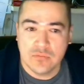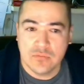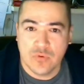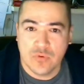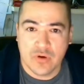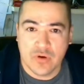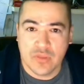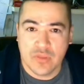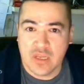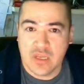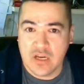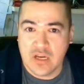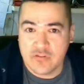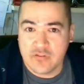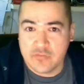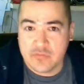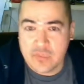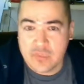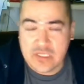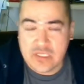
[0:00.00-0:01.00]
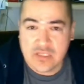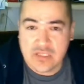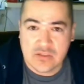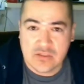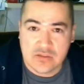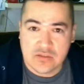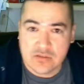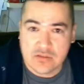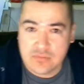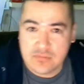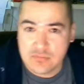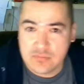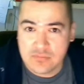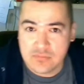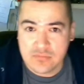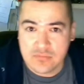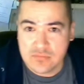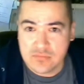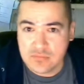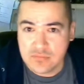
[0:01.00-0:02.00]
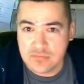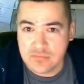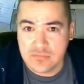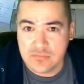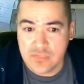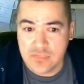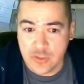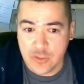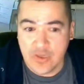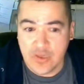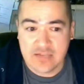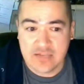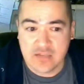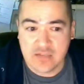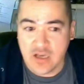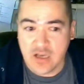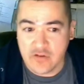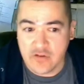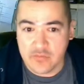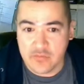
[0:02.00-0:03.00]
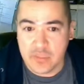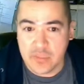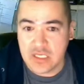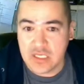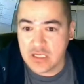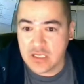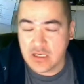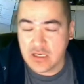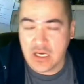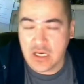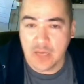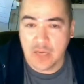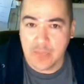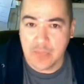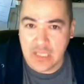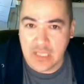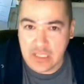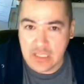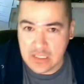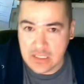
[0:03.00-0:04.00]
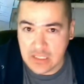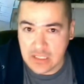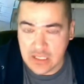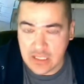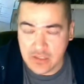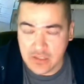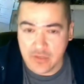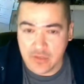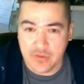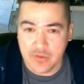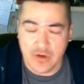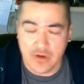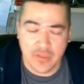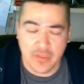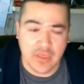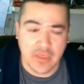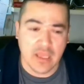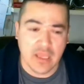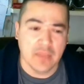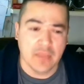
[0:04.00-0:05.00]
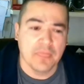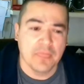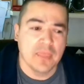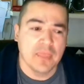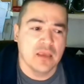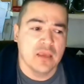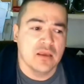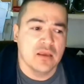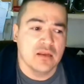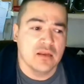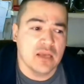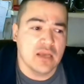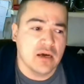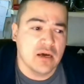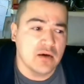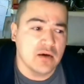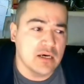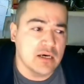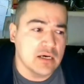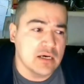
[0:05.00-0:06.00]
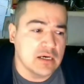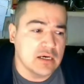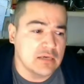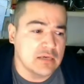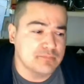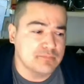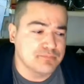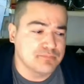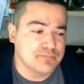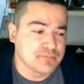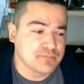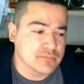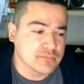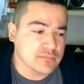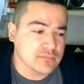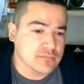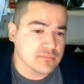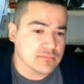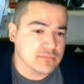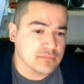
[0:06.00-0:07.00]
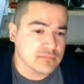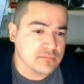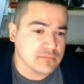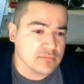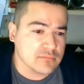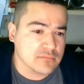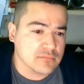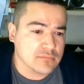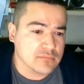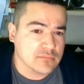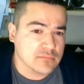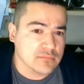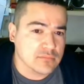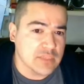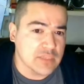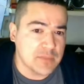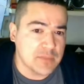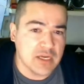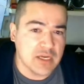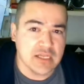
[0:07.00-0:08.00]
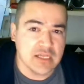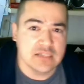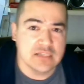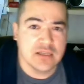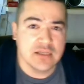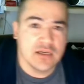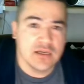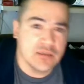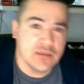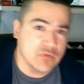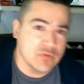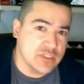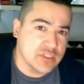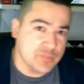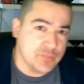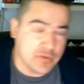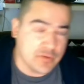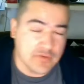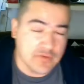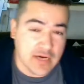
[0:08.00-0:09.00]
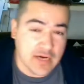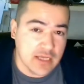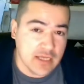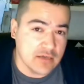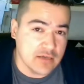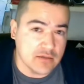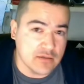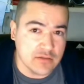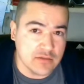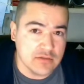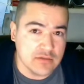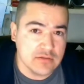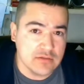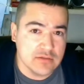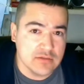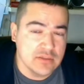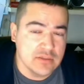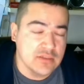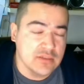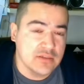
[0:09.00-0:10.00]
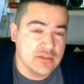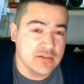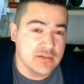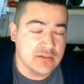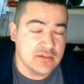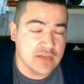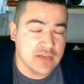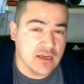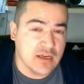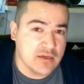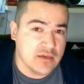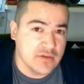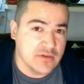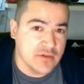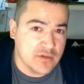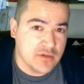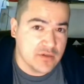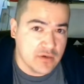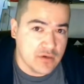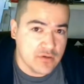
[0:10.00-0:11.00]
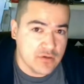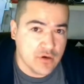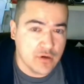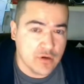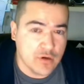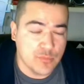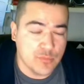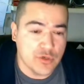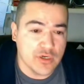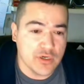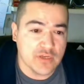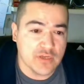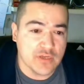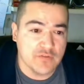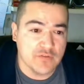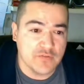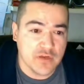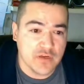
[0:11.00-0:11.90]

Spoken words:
where the government can, U.S. government can come in and do their thing. Now, I'm not going to tell you which providers You just got to do your own homework and